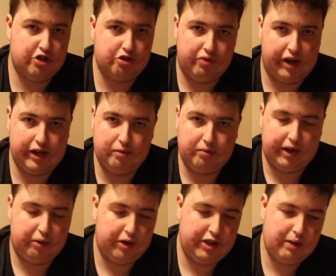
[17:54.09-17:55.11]
They're just random.
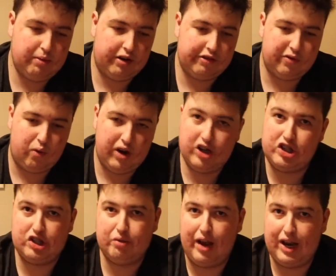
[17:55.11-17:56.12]
When you think about it, 40 is
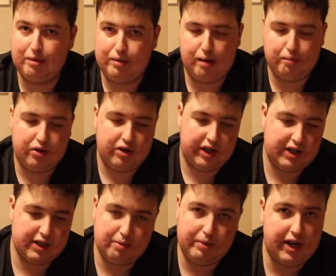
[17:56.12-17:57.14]
just a random number. It
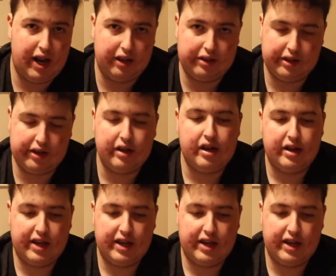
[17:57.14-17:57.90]
doesn't mean anything.